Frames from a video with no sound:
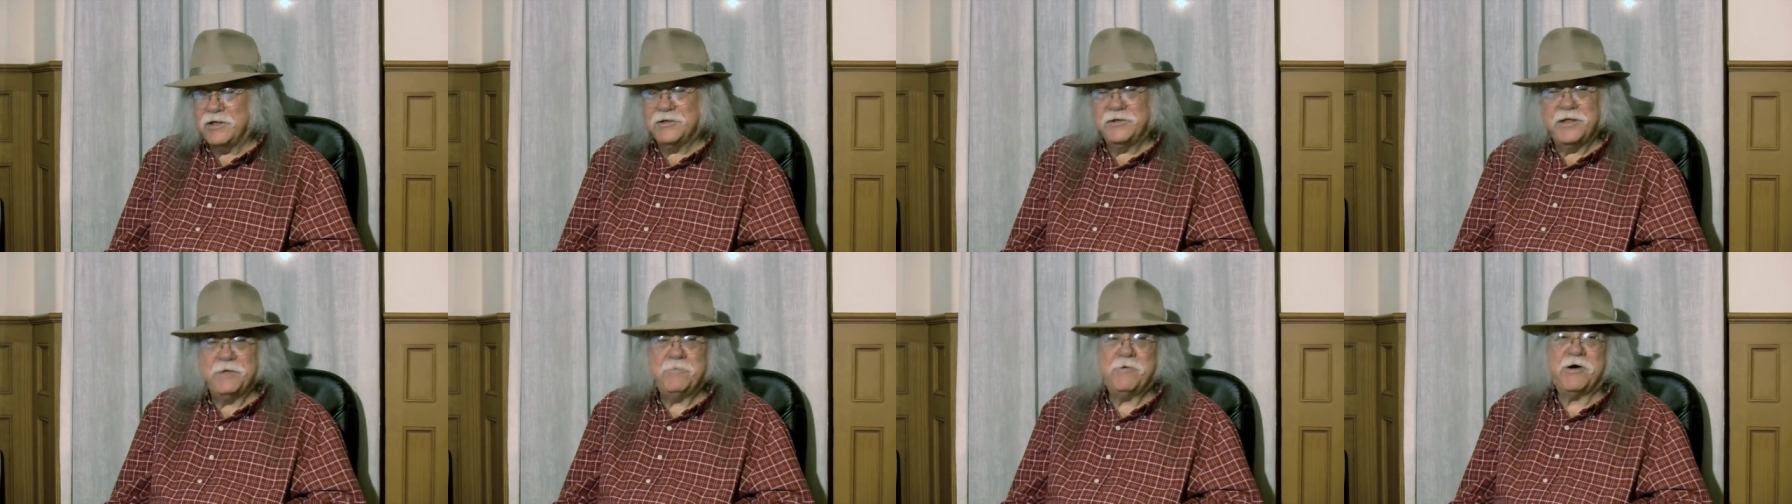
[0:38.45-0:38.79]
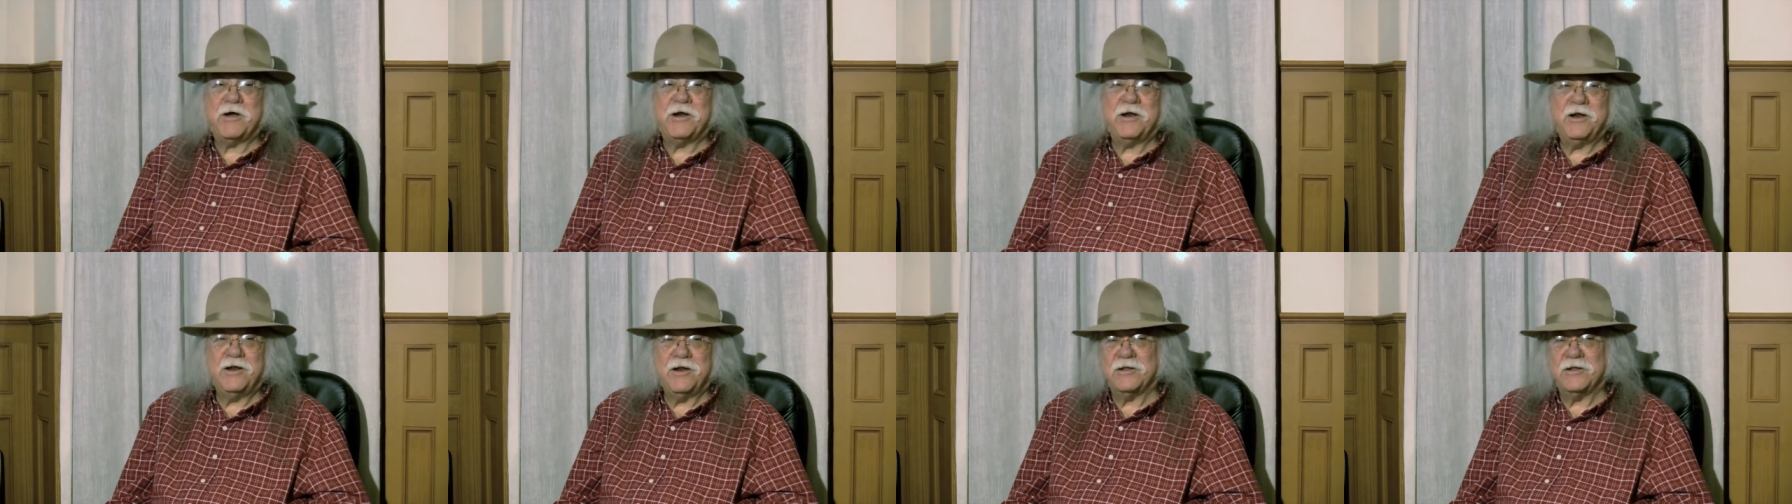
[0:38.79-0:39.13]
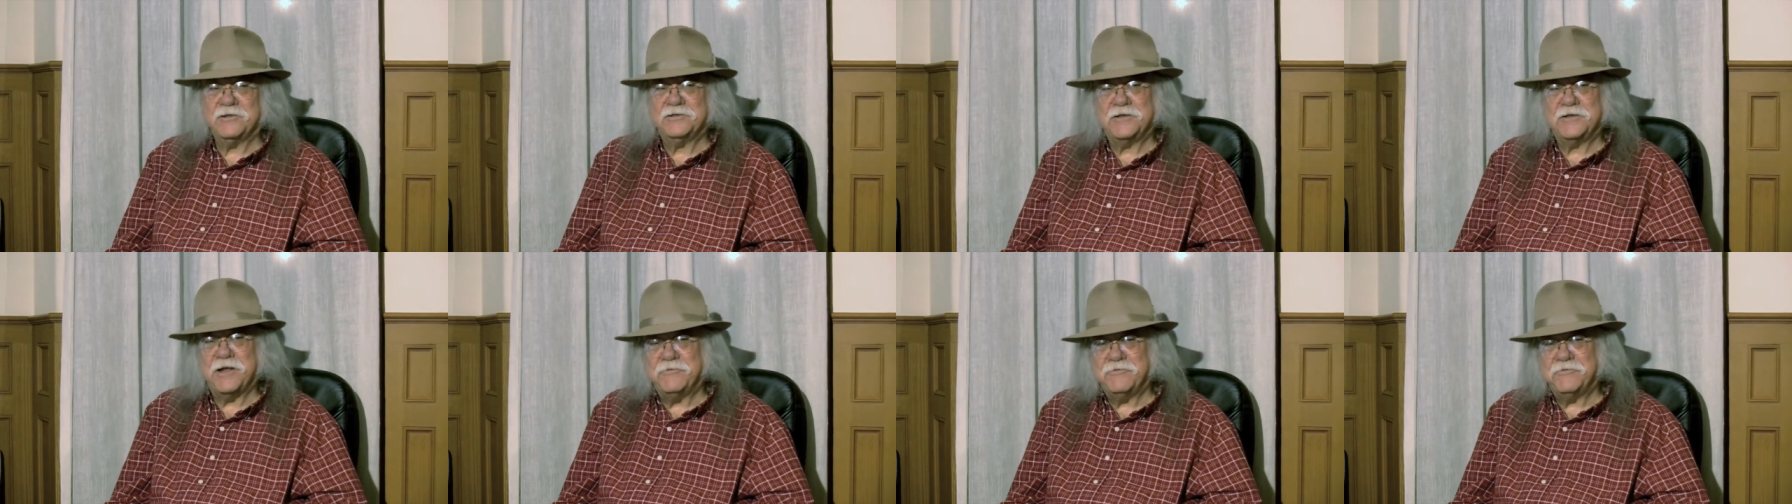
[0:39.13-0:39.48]
They bought it
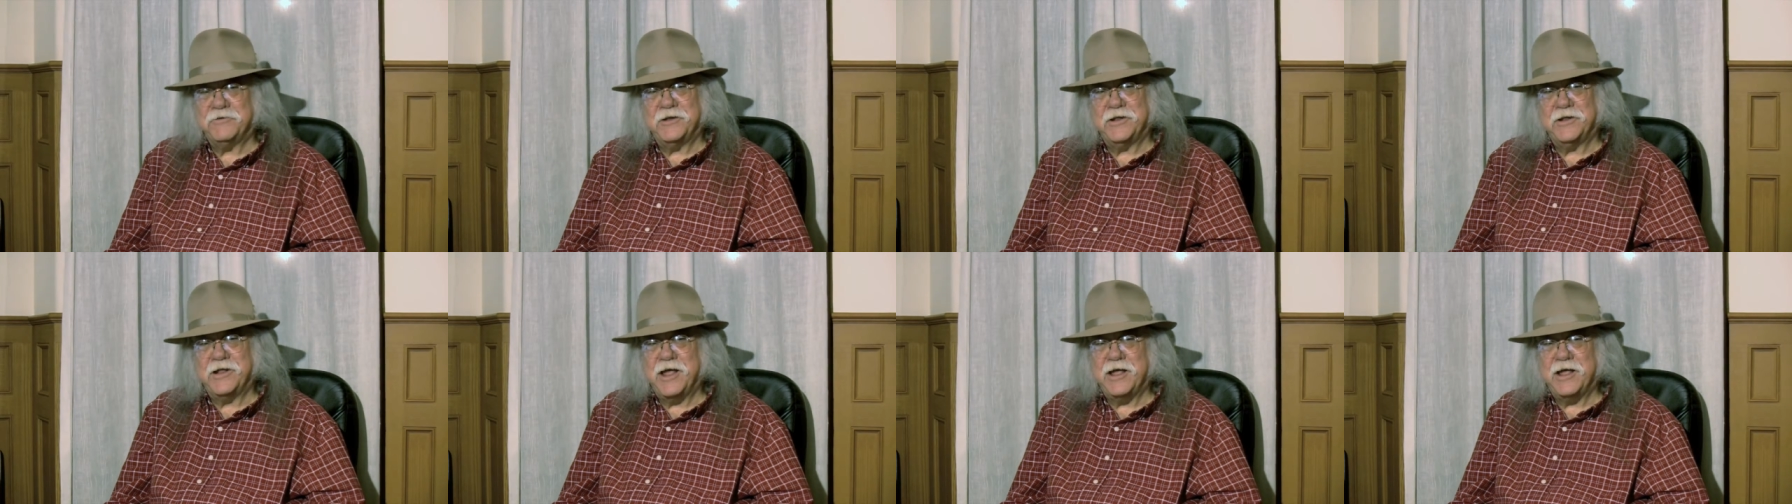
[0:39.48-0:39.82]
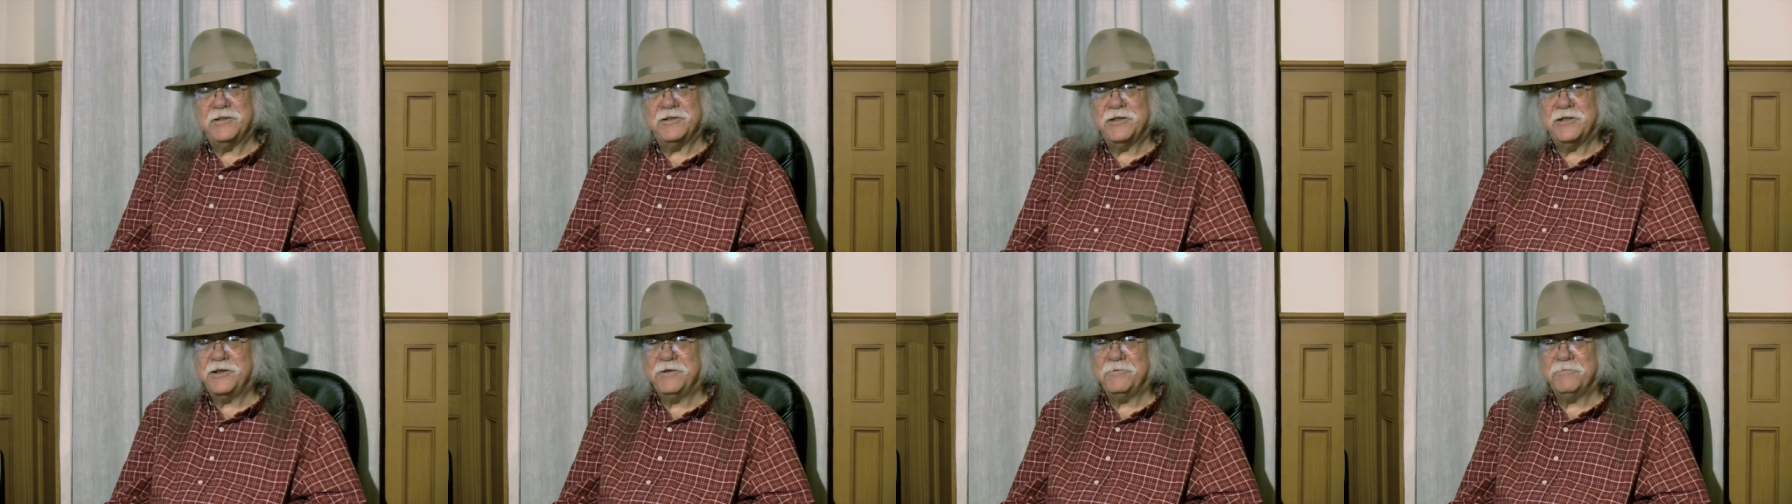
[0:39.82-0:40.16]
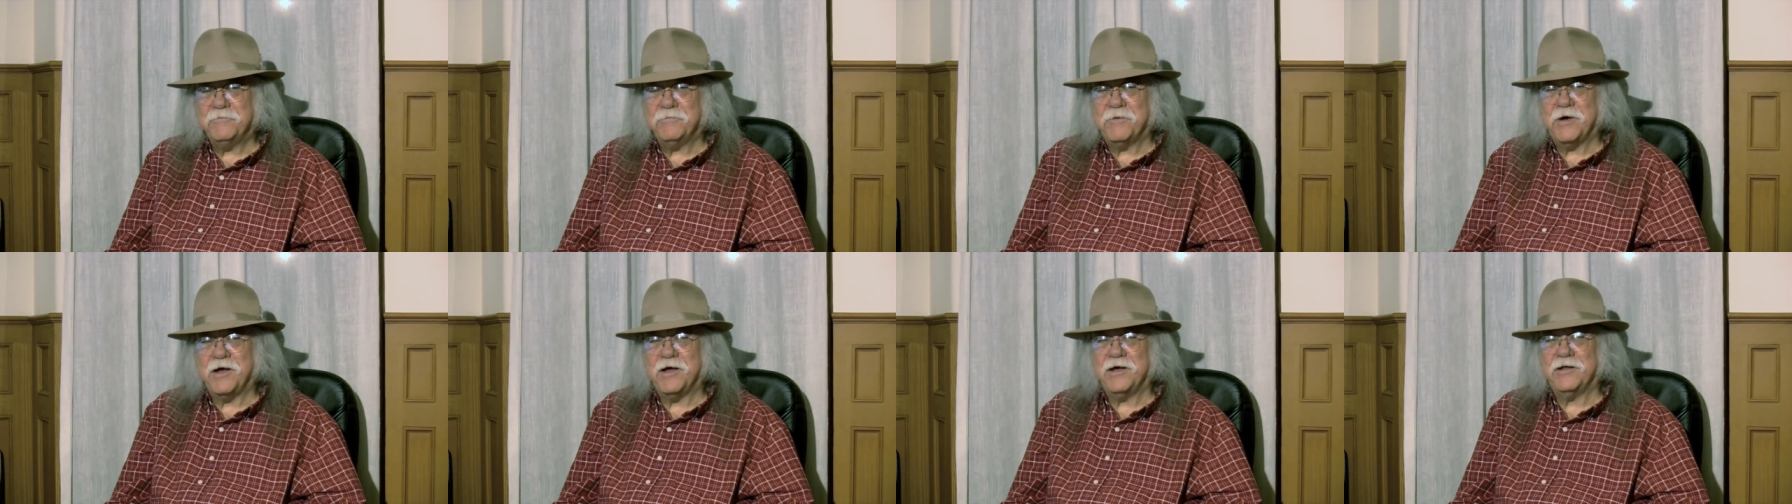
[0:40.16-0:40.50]
on 78, they
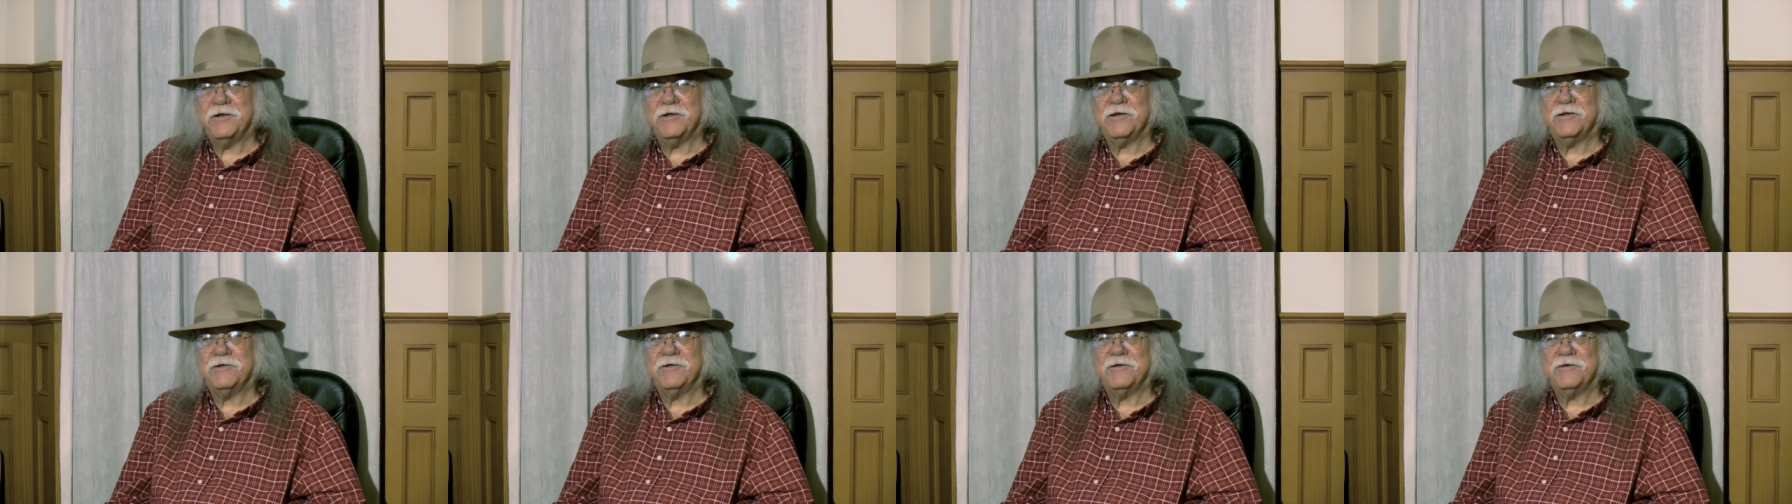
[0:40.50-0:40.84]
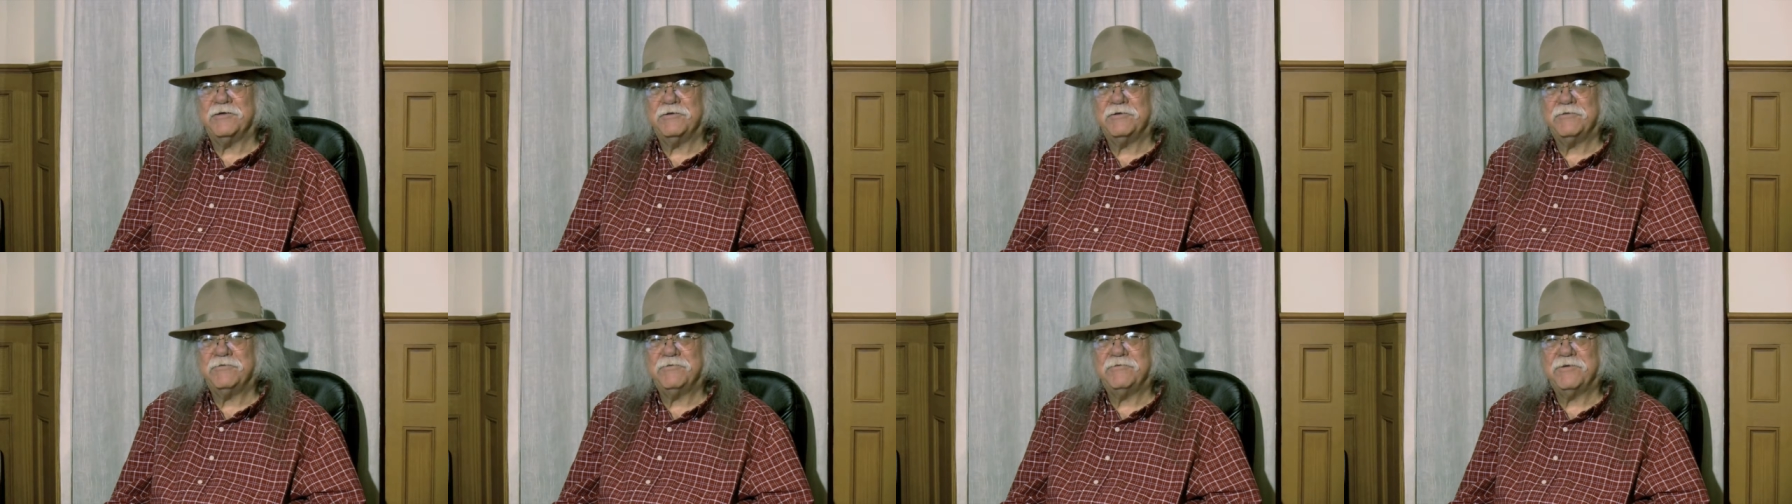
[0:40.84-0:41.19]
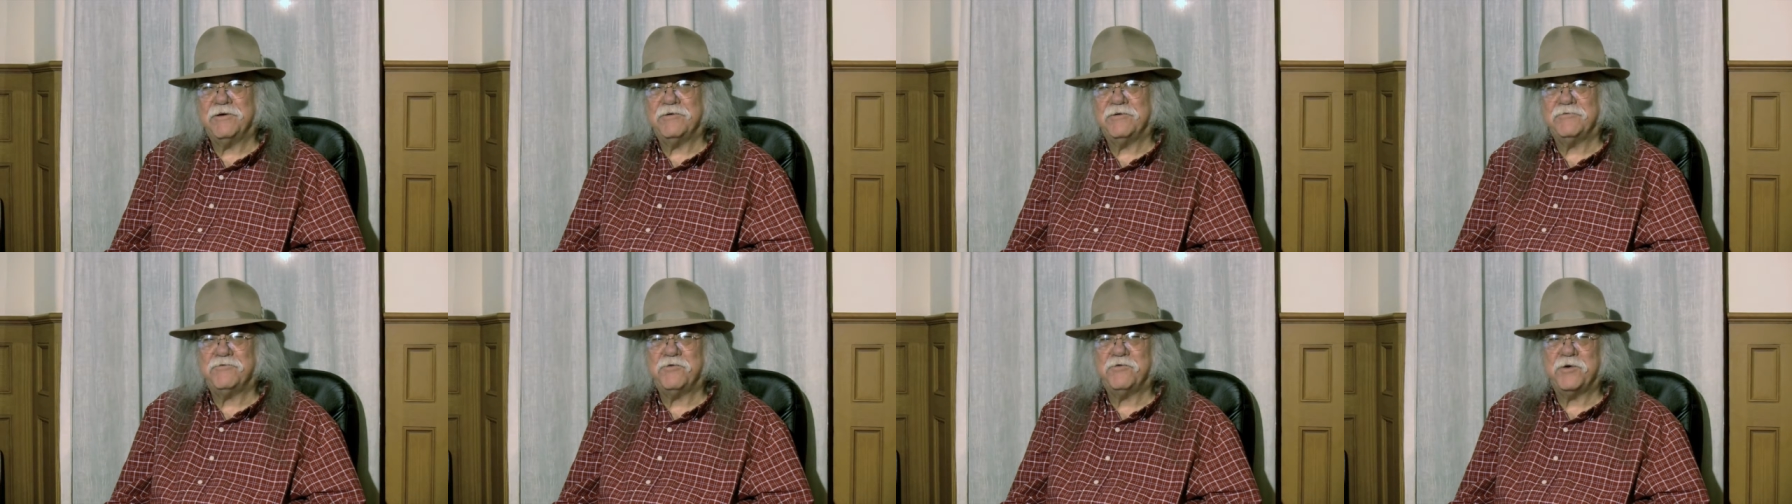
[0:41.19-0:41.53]
didn't buy it on a,
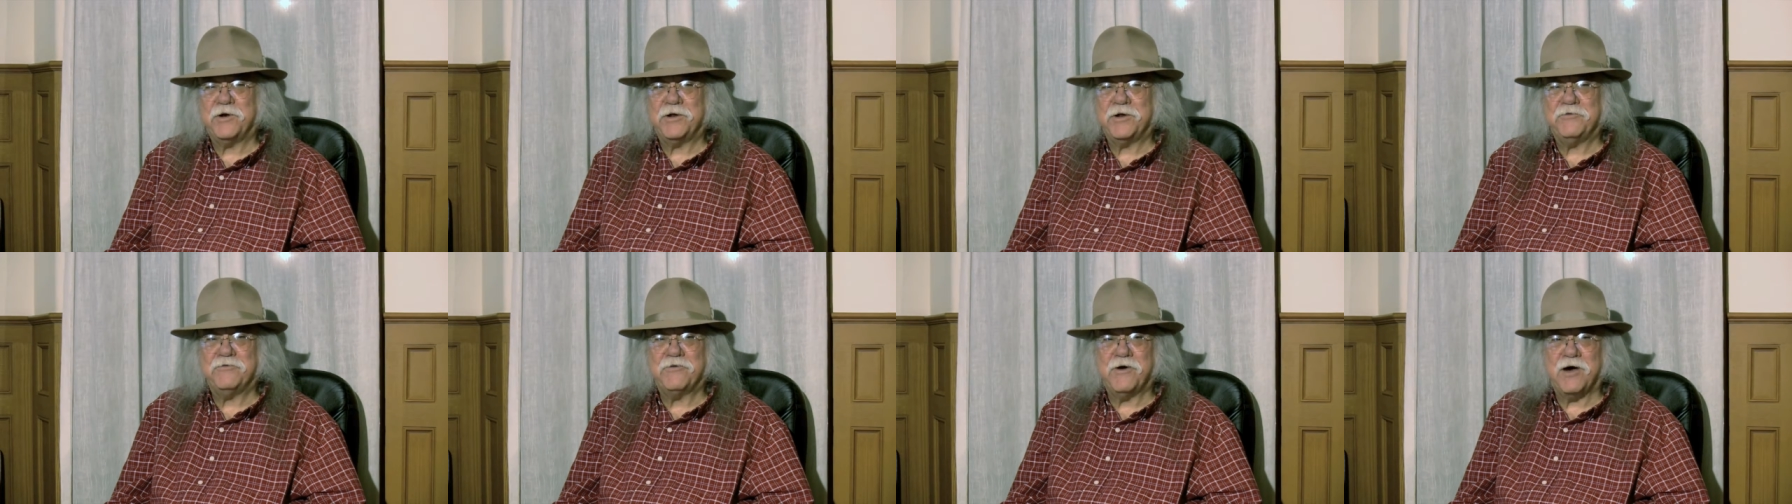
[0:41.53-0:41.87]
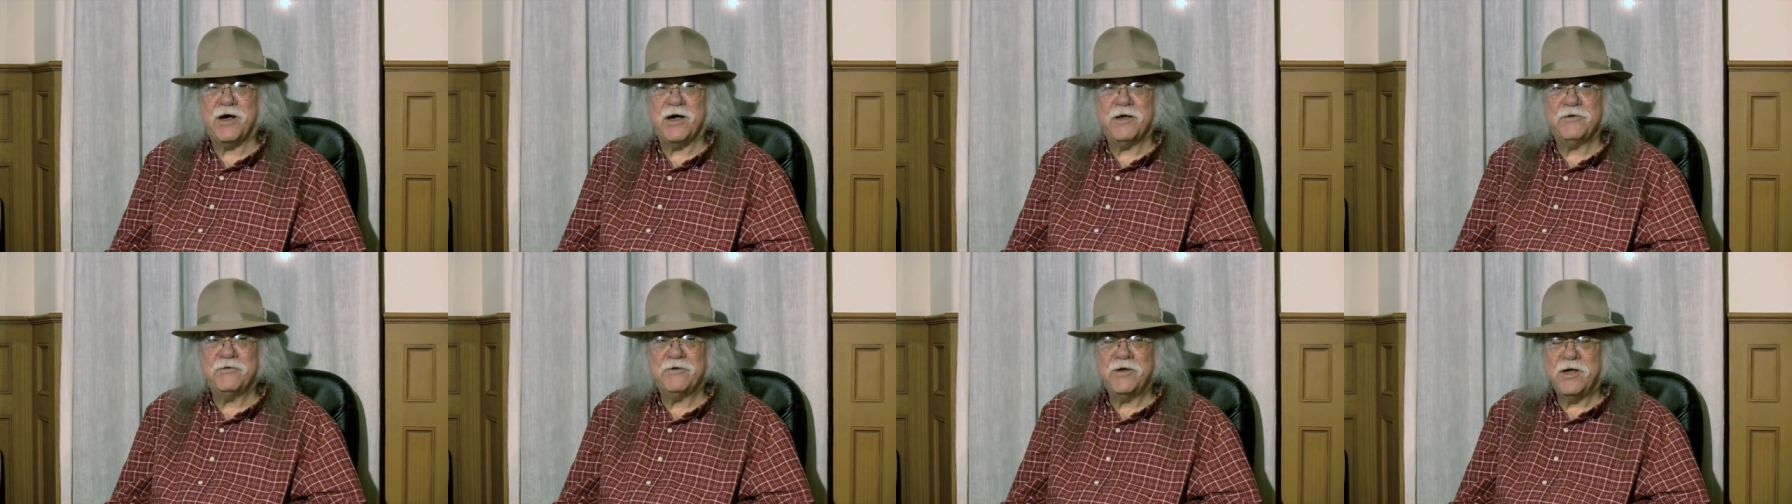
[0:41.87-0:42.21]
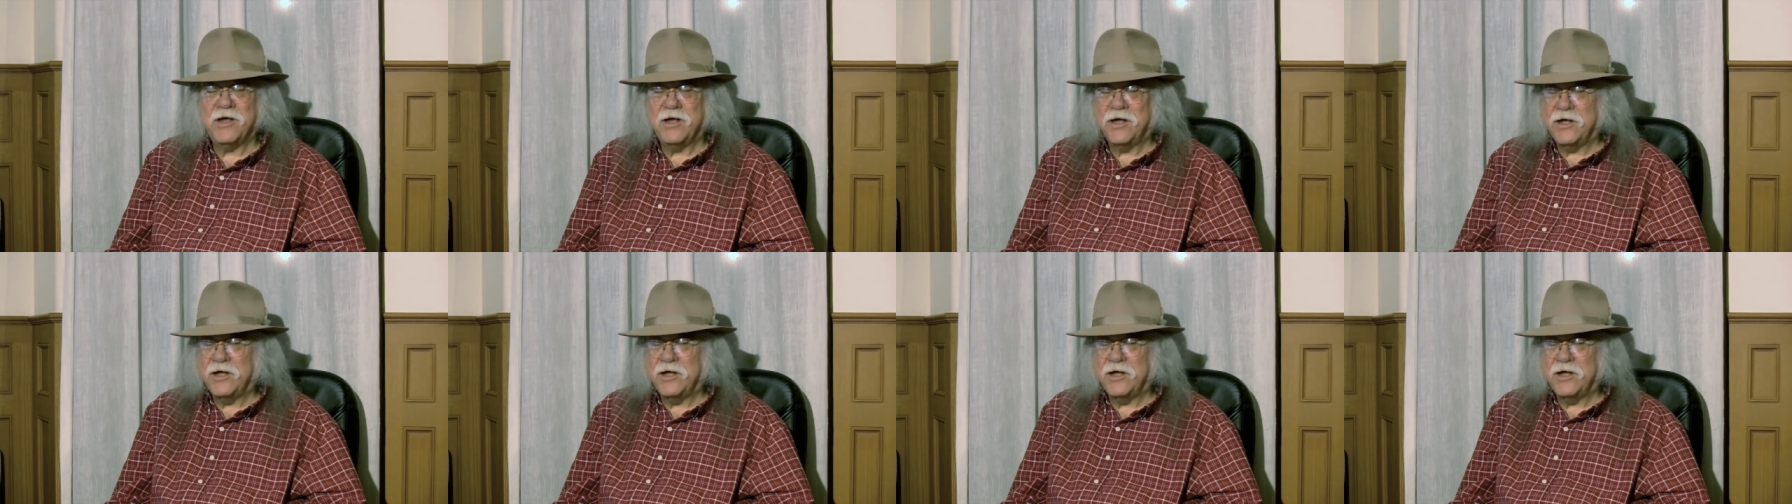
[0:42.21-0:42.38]
a 45.